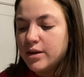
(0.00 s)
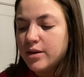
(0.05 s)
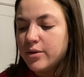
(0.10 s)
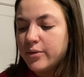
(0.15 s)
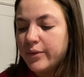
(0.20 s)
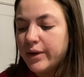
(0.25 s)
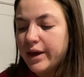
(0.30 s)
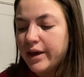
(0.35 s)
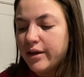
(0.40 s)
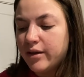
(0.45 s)

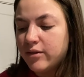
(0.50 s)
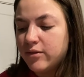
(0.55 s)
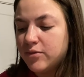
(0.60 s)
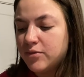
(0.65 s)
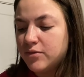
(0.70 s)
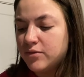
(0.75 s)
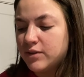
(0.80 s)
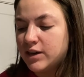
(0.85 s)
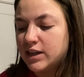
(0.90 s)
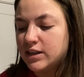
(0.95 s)

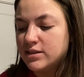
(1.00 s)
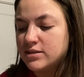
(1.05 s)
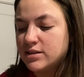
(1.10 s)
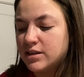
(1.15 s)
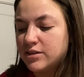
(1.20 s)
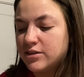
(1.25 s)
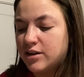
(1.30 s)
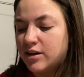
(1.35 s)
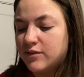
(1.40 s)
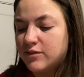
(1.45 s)
Well, Violet
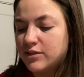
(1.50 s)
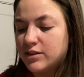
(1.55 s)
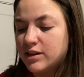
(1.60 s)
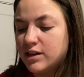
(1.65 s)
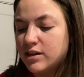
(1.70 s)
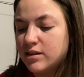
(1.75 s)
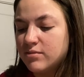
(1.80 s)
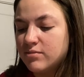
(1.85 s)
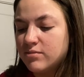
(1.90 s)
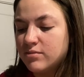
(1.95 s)
said
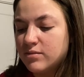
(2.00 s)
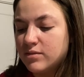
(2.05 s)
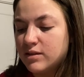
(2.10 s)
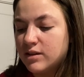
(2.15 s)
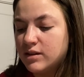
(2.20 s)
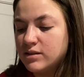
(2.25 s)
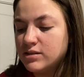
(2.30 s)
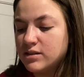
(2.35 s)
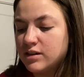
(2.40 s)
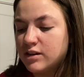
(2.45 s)
thoughtfully,
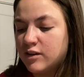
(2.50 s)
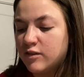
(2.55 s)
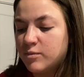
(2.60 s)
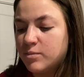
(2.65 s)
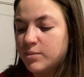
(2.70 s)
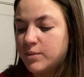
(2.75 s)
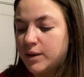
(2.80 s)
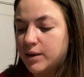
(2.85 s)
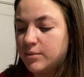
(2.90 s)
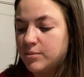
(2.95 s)
this could
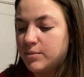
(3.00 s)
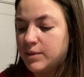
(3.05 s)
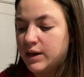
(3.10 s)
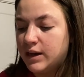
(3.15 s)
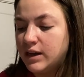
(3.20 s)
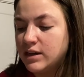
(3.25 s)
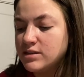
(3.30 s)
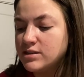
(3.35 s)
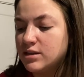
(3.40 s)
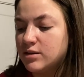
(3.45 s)
have been
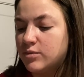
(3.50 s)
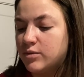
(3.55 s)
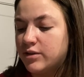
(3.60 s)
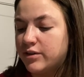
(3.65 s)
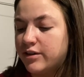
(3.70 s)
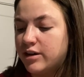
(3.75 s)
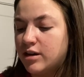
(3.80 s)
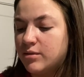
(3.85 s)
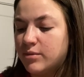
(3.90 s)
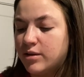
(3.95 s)
painted when
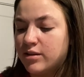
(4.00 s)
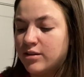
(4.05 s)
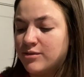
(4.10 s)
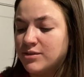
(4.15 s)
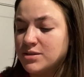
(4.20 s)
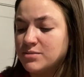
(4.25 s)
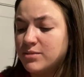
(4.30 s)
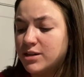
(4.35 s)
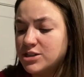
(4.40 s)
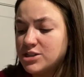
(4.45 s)
grandmother
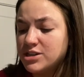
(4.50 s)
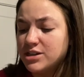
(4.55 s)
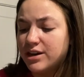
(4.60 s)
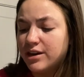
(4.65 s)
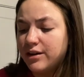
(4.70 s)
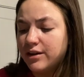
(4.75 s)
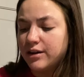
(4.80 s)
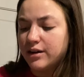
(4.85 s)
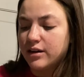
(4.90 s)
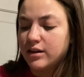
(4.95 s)
was much
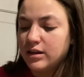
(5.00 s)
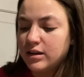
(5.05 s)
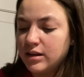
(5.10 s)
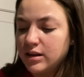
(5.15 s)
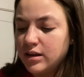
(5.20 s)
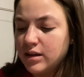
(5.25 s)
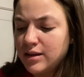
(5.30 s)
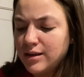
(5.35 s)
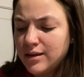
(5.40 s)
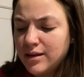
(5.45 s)
younger.
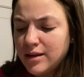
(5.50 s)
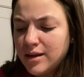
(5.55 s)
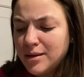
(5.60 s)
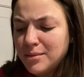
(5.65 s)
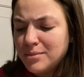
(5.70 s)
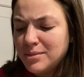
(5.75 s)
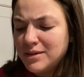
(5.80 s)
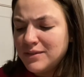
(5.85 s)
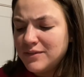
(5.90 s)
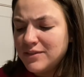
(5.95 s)

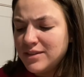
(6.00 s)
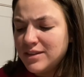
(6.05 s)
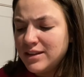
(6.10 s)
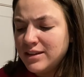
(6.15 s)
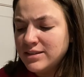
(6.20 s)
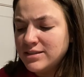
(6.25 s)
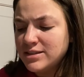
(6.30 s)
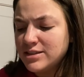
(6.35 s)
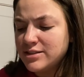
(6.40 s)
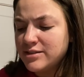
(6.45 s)
But if
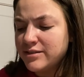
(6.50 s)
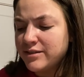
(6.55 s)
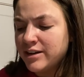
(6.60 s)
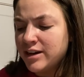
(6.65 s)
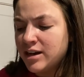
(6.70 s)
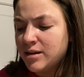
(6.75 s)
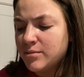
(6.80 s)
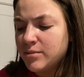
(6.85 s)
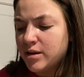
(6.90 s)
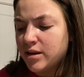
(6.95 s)
this is
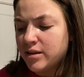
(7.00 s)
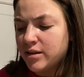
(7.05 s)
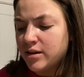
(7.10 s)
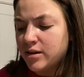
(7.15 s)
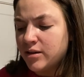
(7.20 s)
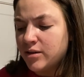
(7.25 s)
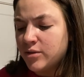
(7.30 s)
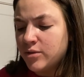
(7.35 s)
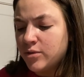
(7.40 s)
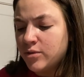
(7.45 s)

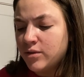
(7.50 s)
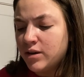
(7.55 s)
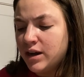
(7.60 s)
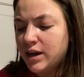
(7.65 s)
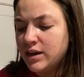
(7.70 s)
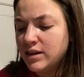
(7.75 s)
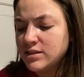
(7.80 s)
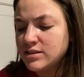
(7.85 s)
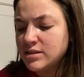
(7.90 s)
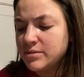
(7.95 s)
grandmother,
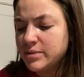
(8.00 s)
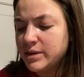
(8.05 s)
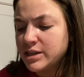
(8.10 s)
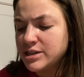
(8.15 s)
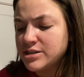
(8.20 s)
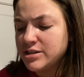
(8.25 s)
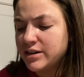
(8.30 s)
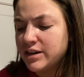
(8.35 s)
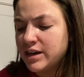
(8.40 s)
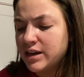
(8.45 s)
why is the
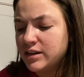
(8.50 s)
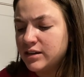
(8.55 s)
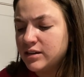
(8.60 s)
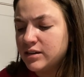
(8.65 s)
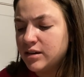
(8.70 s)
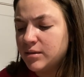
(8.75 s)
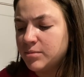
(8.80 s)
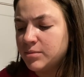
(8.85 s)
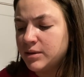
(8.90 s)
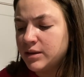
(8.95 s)
picture hidden
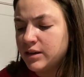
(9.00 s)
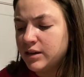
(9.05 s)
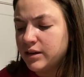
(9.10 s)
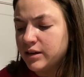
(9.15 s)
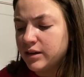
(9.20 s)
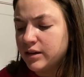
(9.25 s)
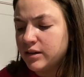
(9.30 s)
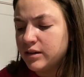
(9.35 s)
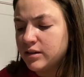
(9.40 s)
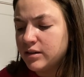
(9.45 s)
up
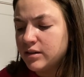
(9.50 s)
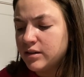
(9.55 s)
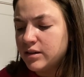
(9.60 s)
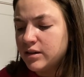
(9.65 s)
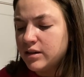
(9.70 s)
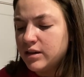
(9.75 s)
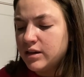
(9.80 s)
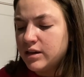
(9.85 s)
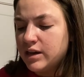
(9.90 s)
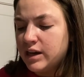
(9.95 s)
here?
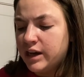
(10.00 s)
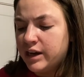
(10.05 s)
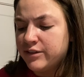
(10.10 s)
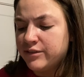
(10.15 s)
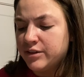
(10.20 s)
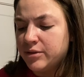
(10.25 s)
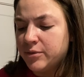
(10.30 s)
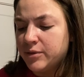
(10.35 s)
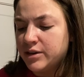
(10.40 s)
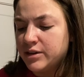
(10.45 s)

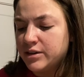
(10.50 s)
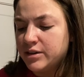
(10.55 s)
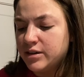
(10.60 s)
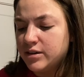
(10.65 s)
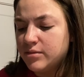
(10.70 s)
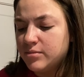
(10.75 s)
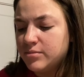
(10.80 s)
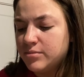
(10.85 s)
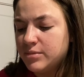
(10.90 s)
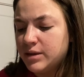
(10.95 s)
Henry
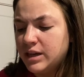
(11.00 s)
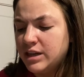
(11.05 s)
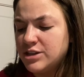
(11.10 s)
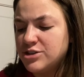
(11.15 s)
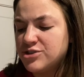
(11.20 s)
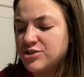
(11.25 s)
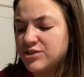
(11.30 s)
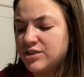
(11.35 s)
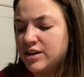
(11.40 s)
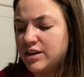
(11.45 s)
wondered. Benny
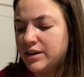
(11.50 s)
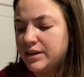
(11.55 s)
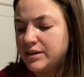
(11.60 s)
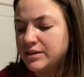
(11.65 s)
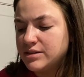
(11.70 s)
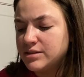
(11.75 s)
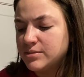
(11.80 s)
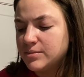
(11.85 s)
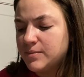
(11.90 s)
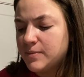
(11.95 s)

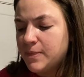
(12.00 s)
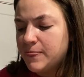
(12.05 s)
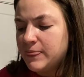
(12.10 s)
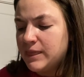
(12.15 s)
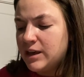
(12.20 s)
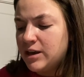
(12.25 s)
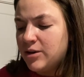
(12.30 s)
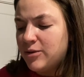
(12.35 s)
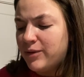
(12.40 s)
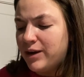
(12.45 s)
shrugged.
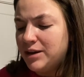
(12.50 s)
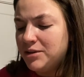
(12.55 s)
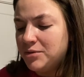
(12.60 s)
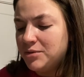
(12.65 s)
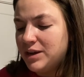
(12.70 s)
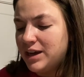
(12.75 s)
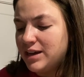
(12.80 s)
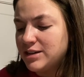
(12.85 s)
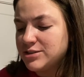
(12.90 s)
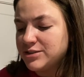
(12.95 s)
Why don't
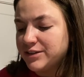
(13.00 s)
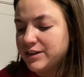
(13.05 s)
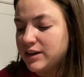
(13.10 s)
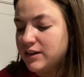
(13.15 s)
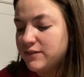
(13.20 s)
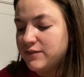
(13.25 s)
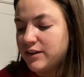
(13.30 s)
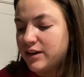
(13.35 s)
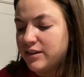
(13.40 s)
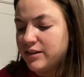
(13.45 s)
we ask
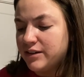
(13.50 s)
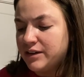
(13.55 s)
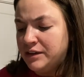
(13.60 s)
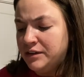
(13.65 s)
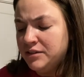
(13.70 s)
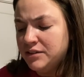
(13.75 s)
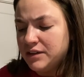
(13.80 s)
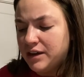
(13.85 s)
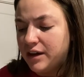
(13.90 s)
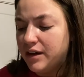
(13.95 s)
grandfather?
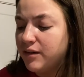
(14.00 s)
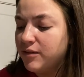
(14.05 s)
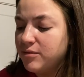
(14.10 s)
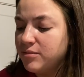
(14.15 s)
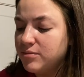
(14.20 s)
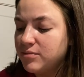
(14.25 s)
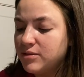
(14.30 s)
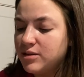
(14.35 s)
He'll know.